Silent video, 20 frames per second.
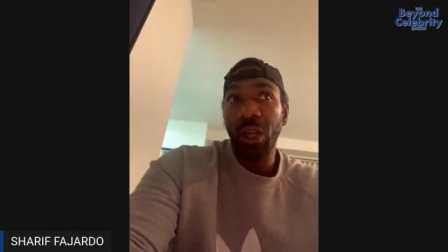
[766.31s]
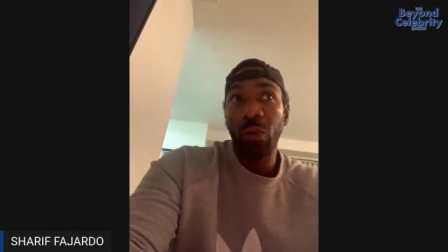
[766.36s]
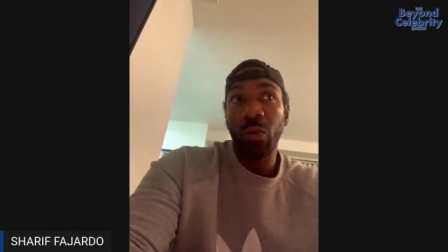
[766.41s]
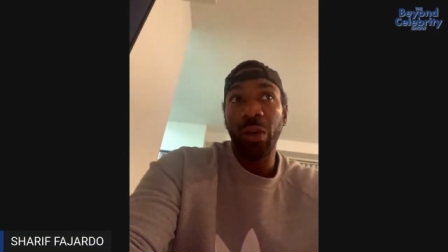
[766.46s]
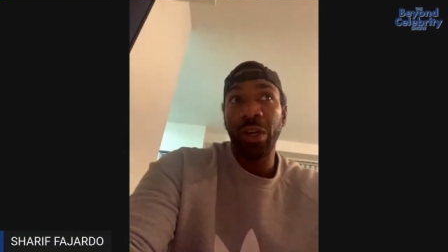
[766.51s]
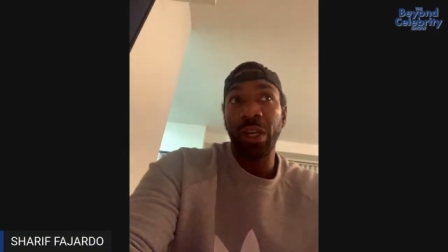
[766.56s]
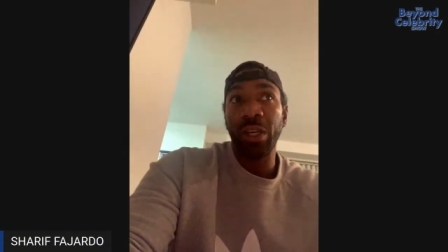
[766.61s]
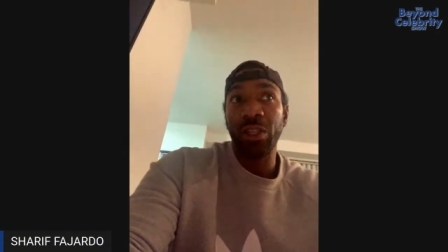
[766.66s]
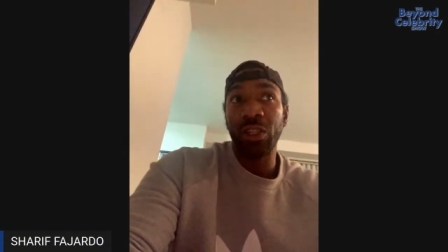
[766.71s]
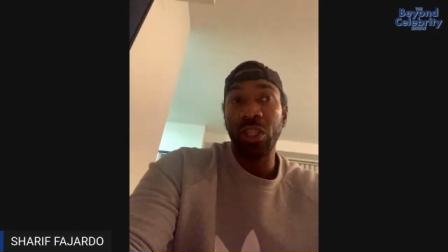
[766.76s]

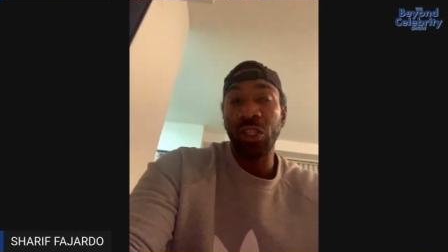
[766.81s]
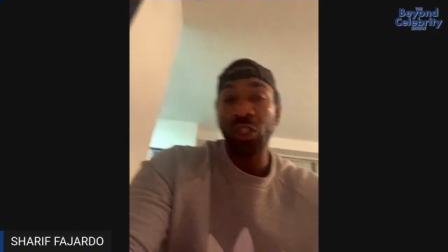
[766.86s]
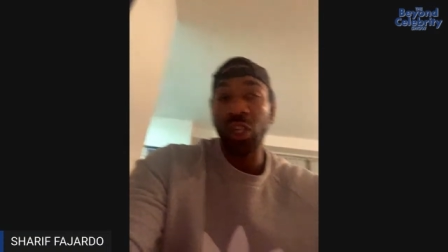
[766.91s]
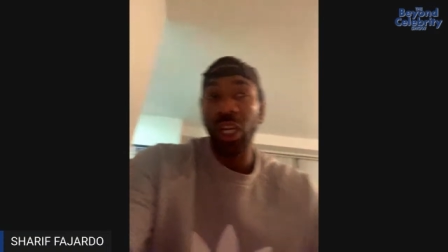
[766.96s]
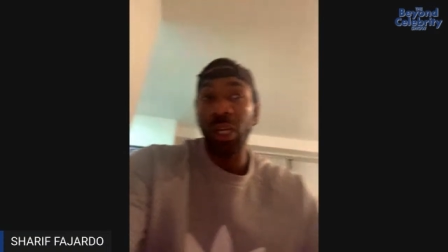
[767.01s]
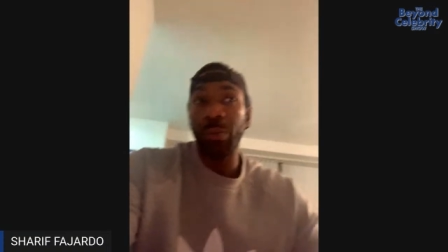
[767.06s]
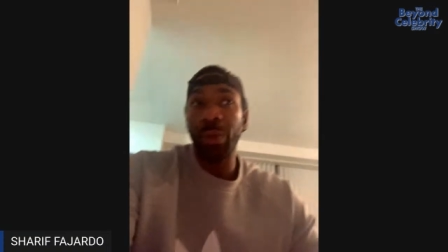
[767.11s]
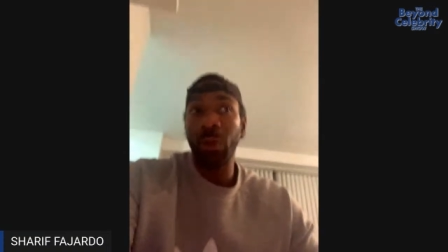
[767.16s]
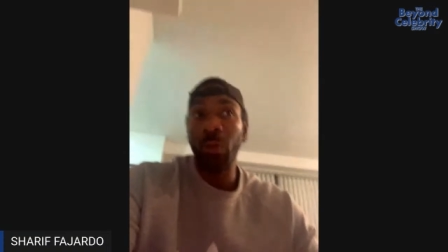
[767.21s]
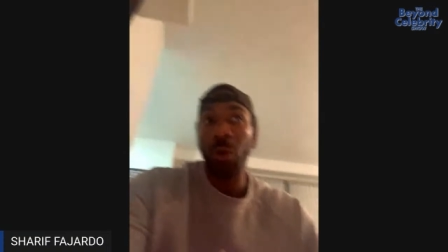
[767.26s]
where you're just
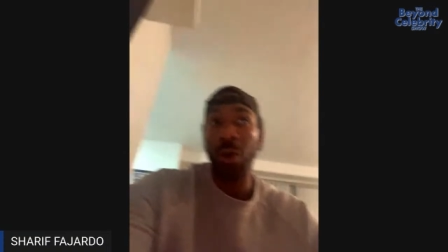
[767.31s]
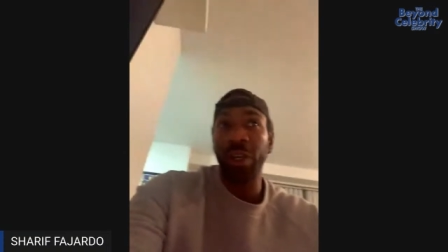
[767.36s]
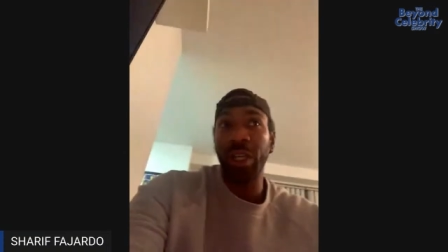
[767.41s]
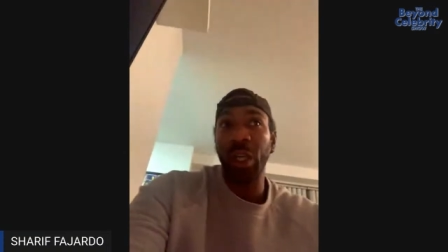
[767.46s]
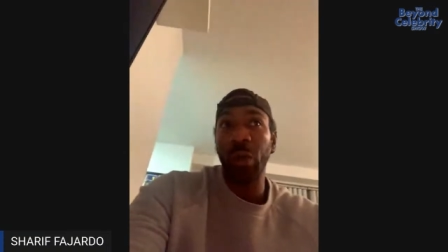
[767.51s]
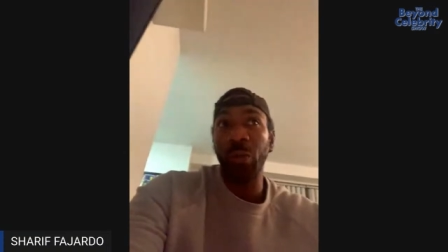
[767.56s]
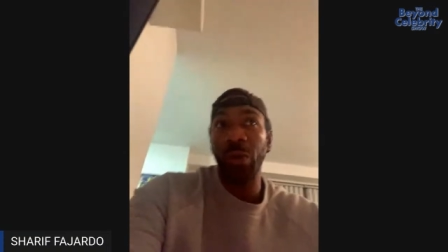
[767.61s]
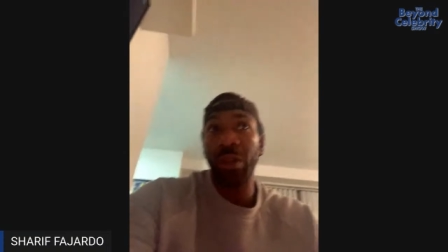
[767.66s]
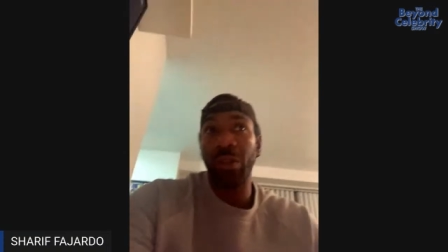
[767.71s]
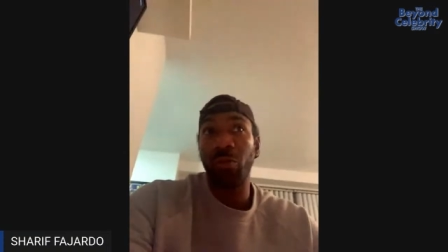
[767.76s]
going to be
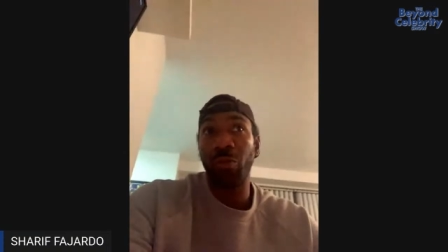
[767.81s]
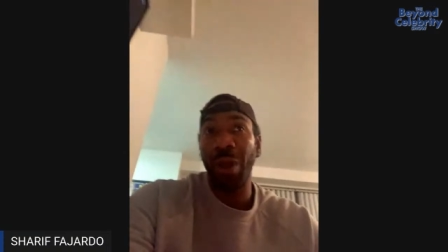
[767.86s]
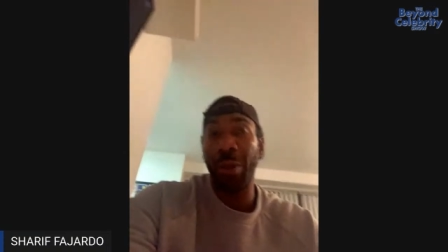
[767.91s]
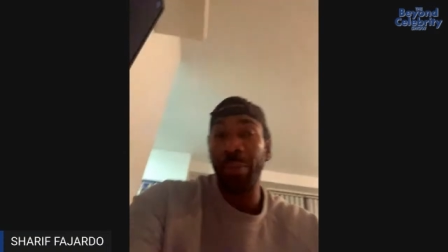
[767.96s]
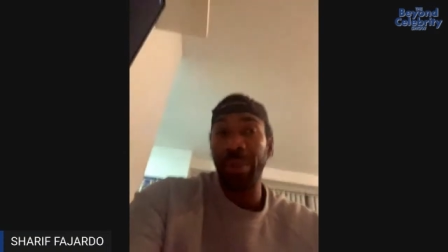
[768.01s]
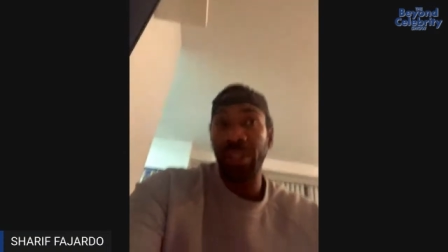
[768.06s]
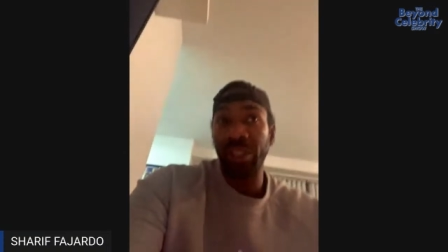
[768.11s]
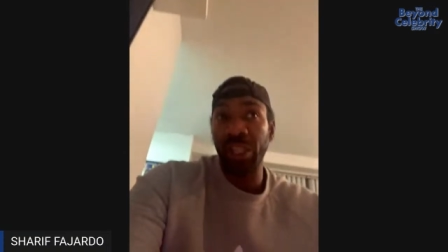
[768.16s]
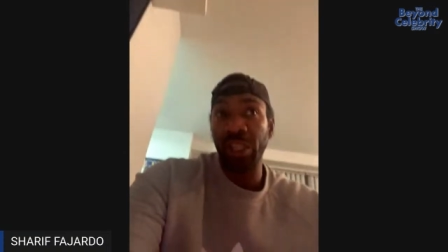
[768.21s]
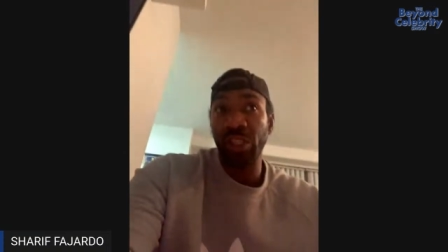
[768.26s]
working with
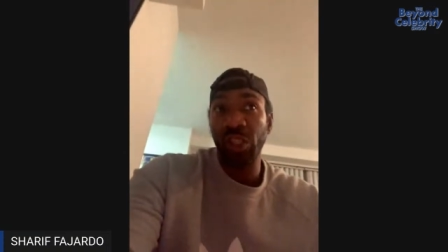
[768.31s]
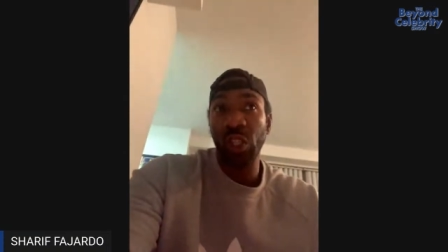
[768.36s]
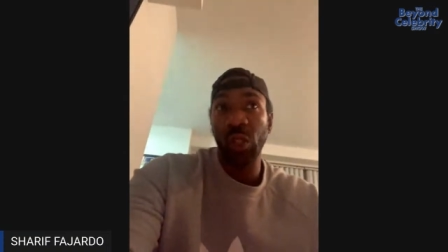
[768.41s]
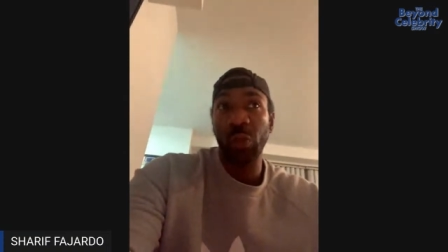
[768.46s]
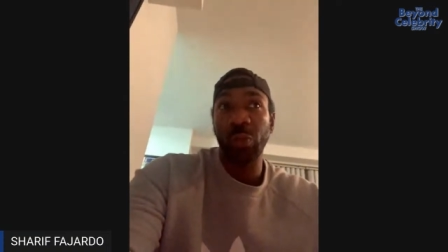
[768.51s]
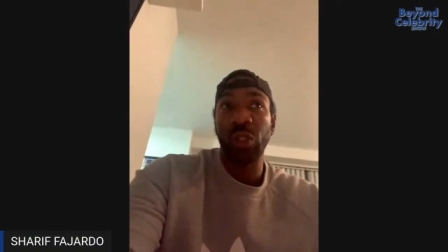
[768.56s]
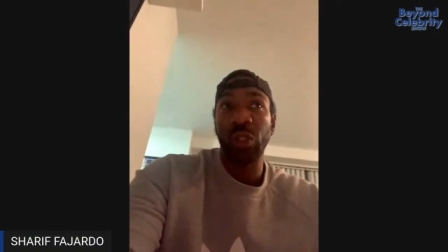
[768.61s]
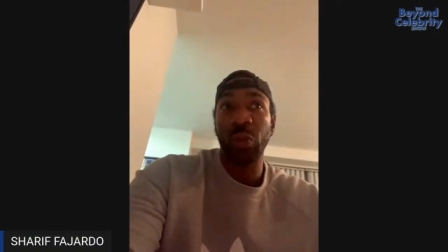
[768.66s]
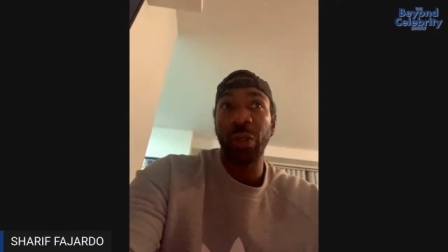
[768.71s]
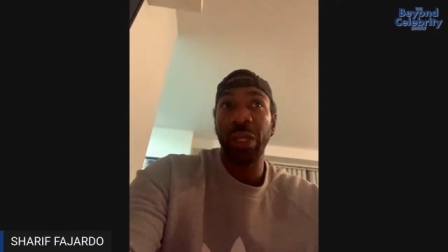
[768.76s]
repetitions
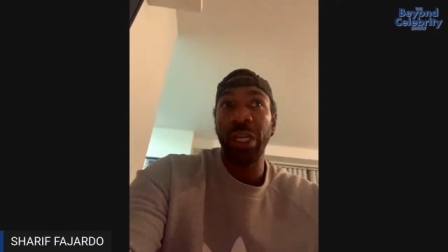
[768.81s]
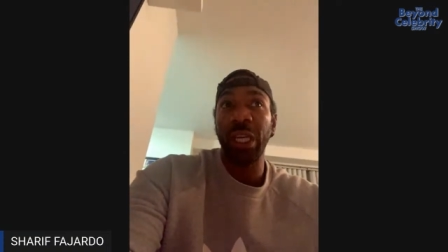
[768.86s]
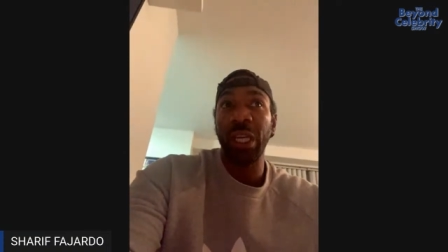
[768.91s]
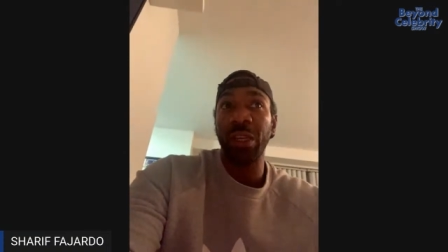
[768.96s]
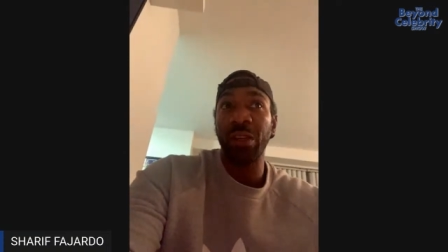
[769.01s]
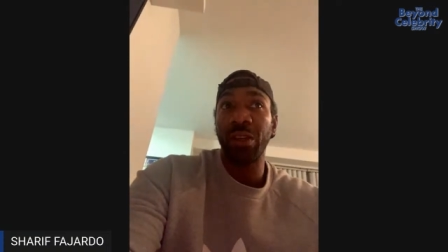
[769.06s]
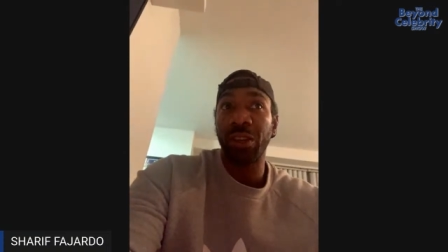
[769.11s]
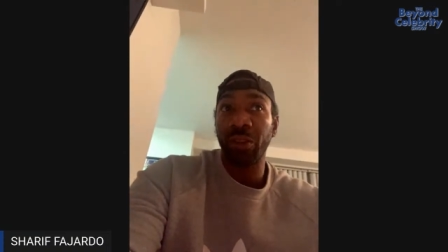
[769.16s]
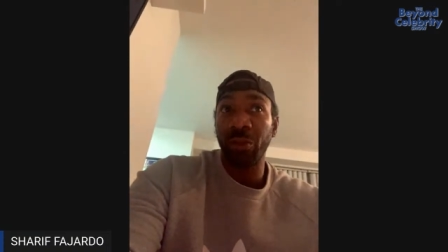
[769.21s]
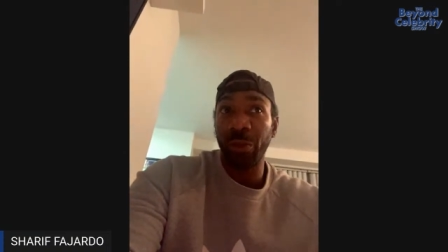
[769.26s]

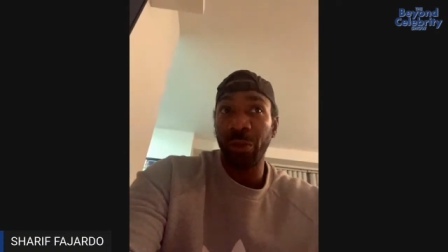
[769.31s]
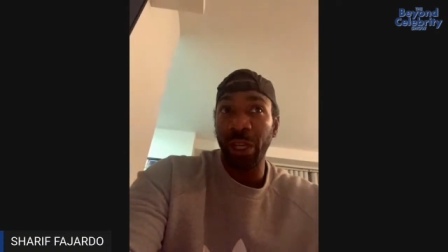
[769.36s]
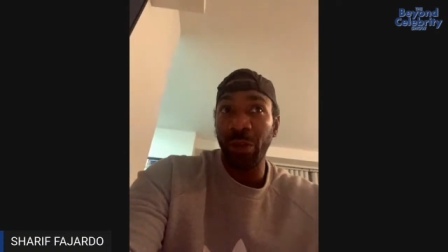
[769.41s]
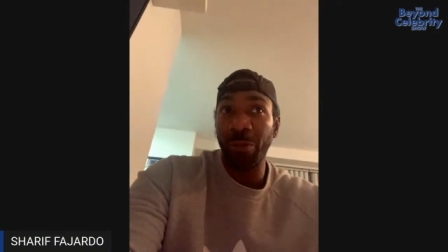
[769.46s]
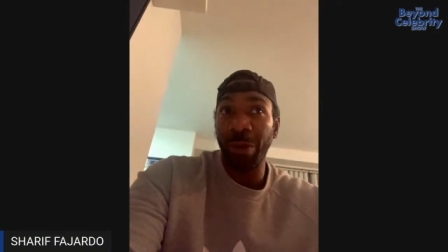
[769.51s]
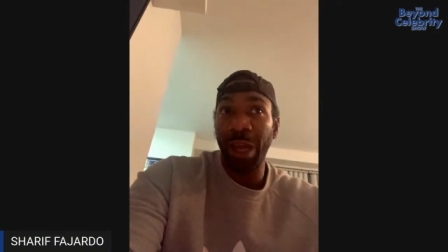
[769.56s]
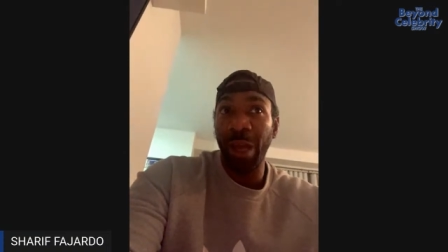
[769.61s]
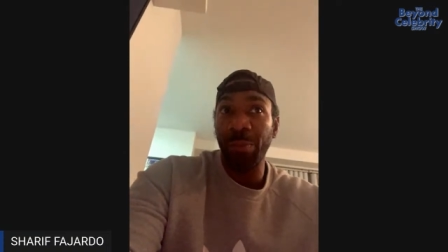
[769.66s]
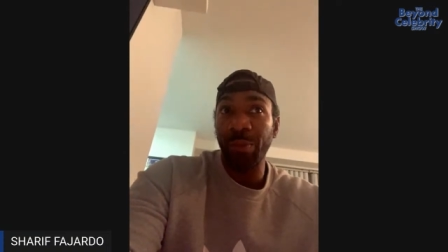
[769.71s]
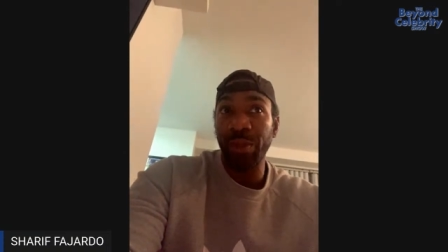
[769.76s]
between 3
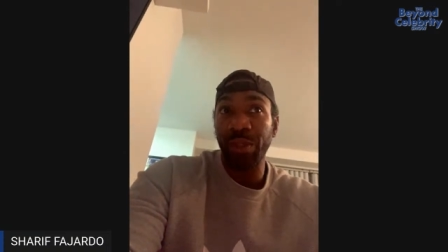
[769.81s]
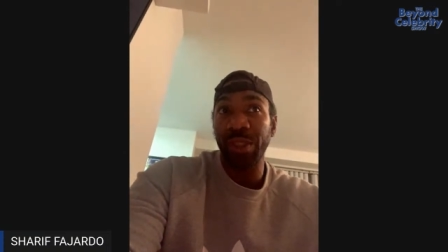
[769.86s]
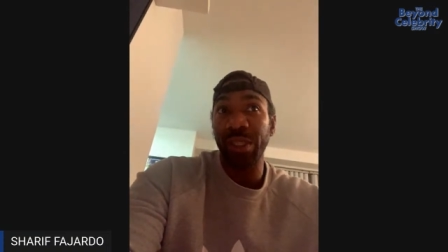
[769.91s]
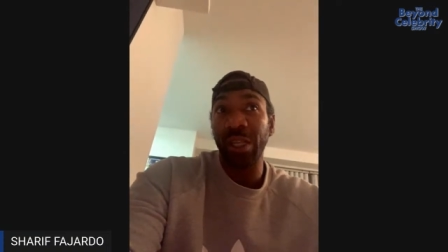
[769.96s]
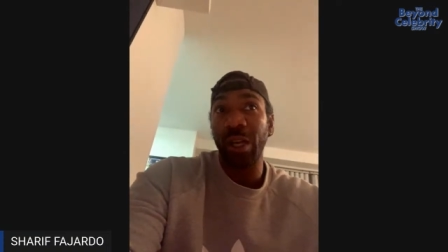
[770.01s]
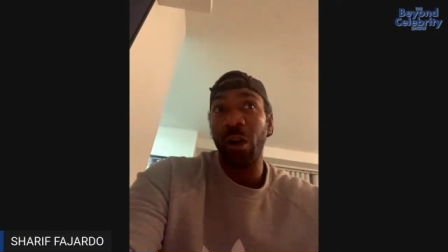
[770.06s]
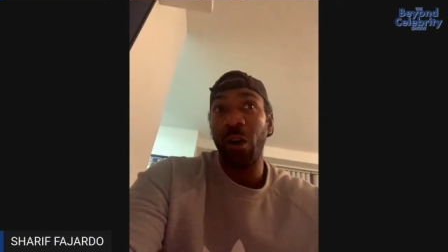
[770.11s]
reps